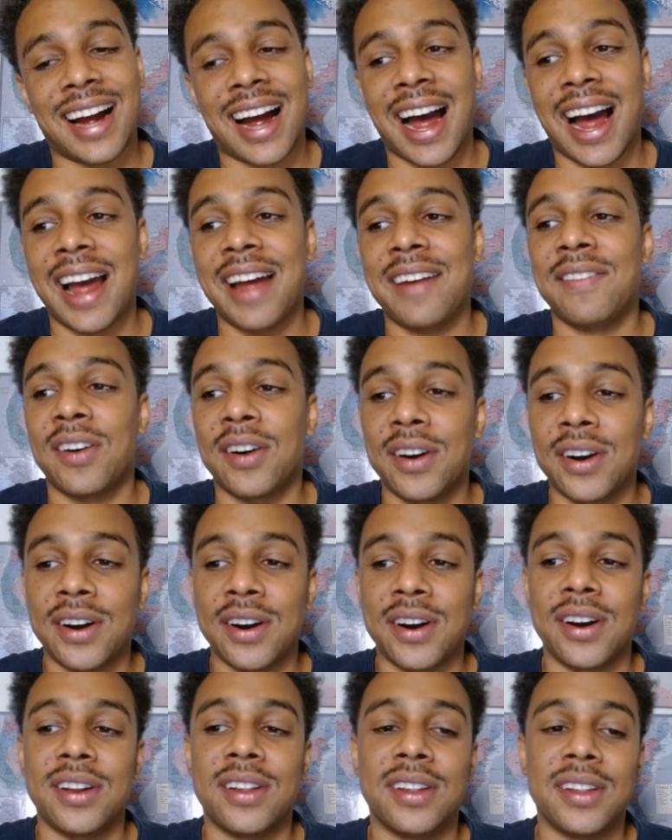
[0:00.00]
I've
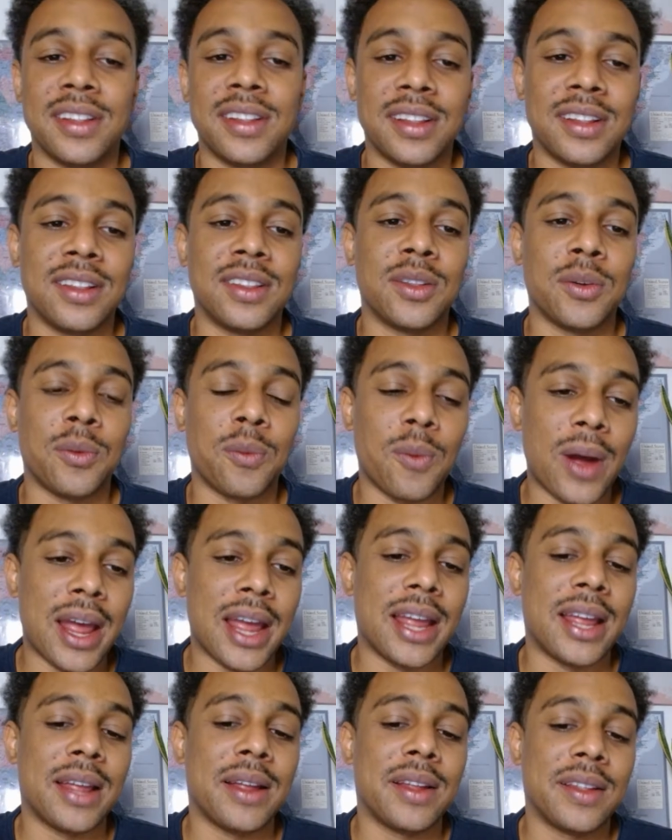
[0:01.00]
heard the
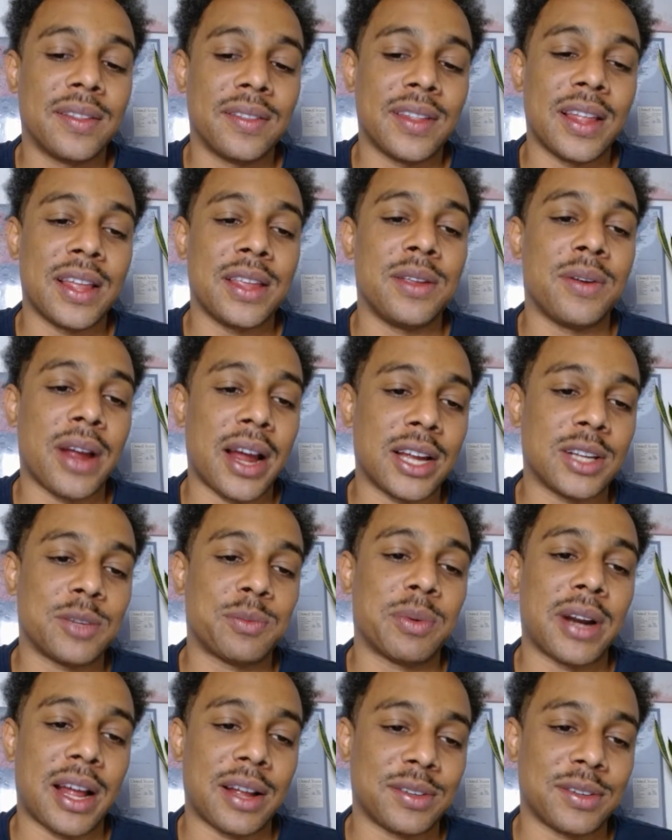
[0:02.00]
way that you guys
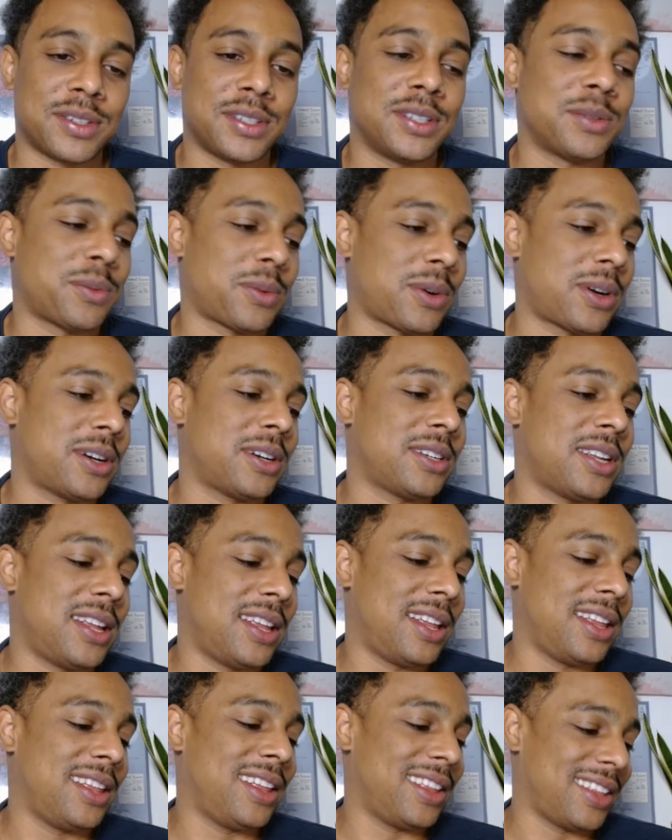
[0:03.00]
pronounce these words.
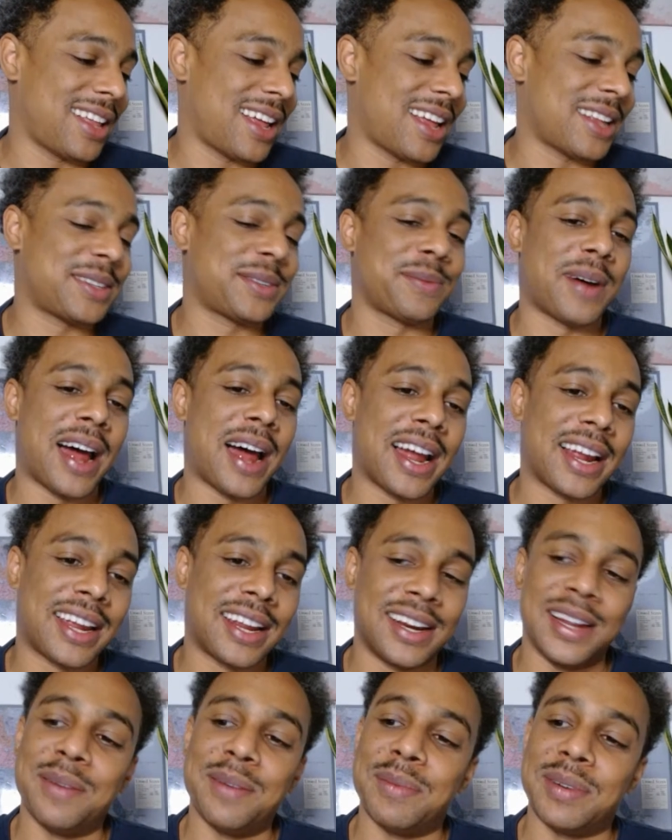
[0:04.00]
That's why I
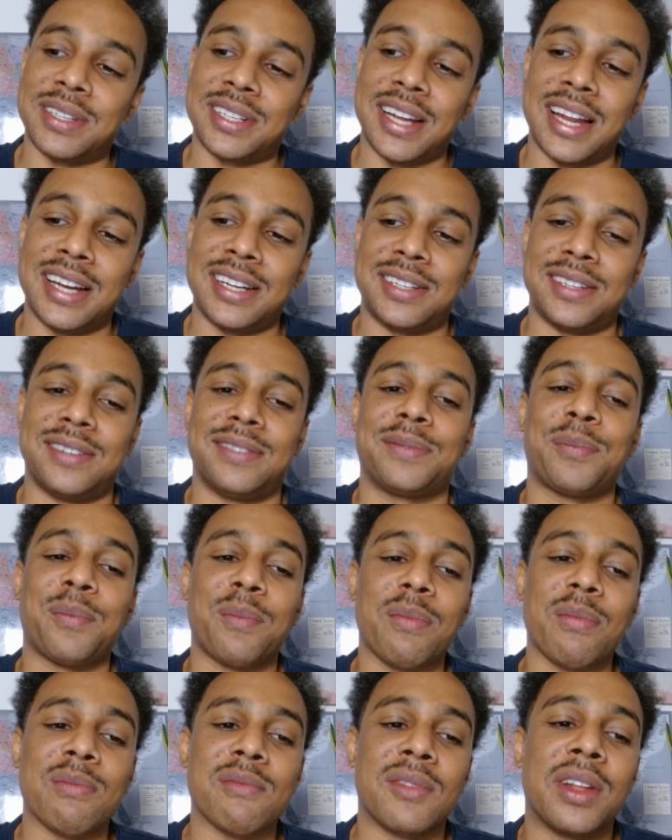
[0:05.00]
can imitate you.
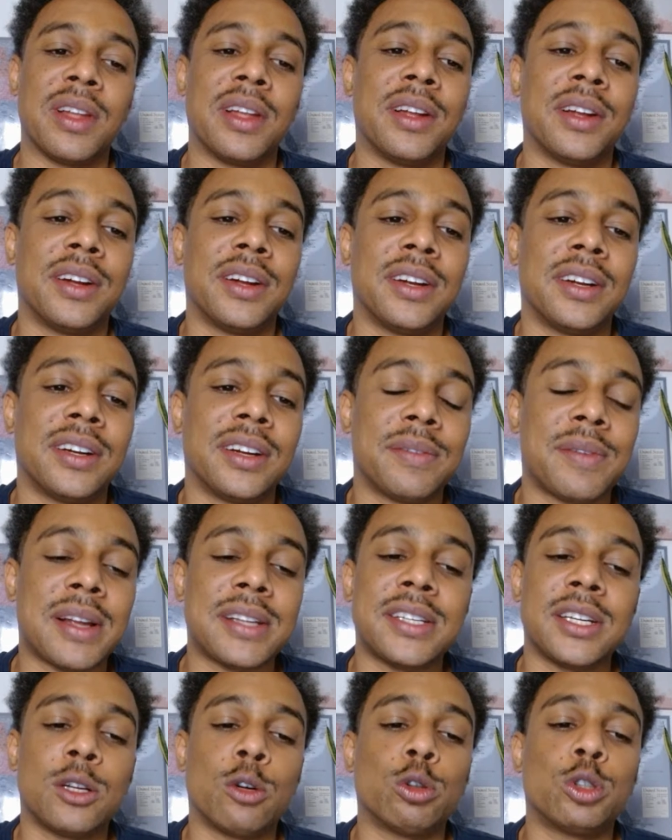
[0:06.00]
I'm not
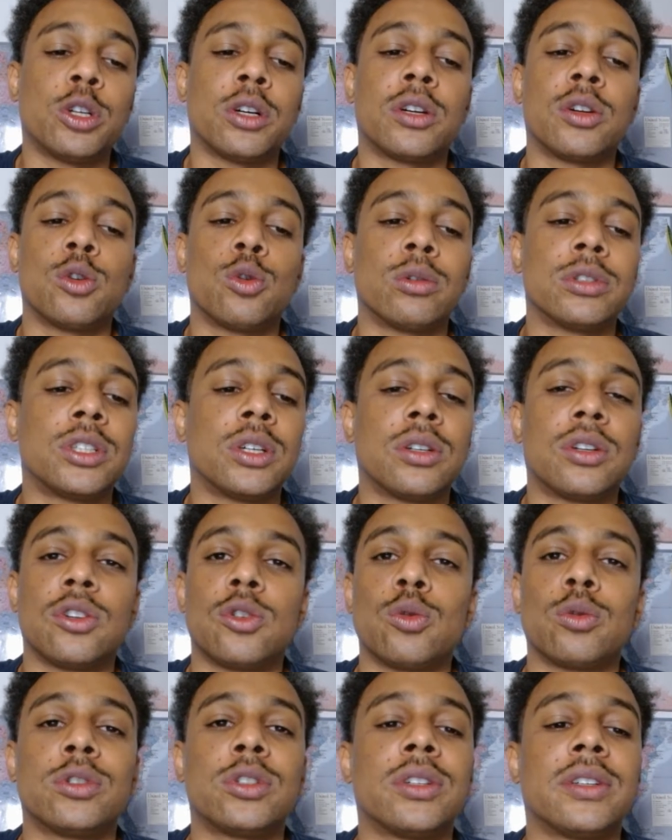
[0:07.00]
saying you should.
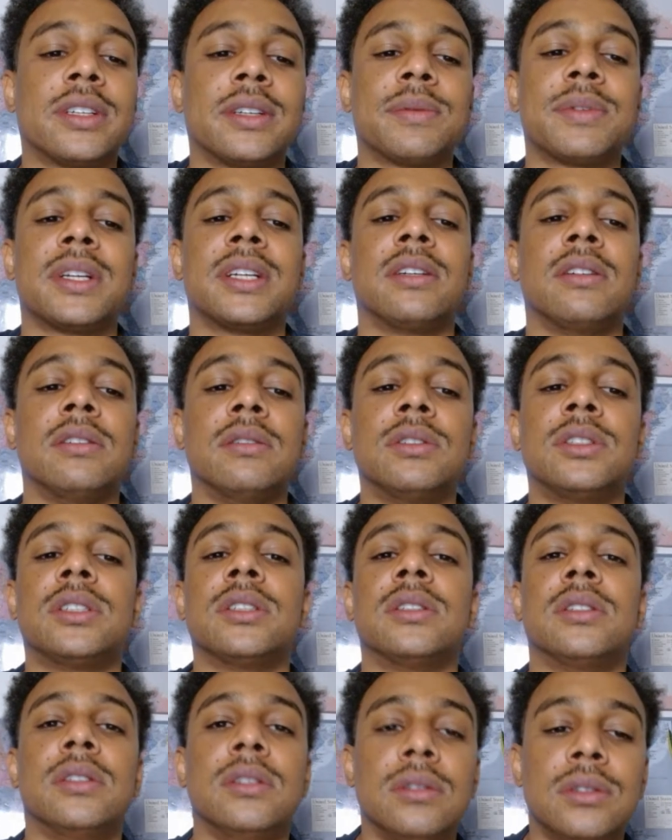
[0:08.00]
I'm saying you
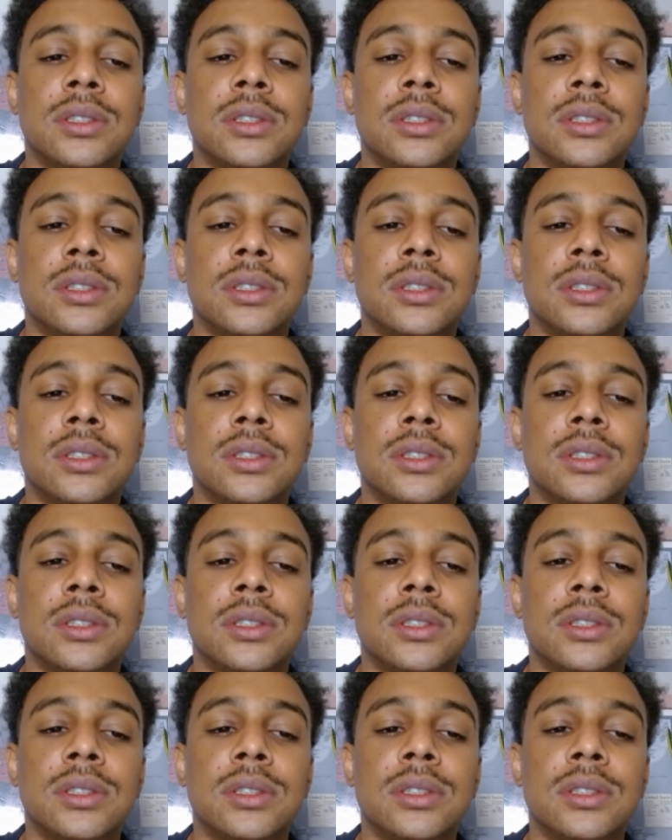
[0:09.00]
should.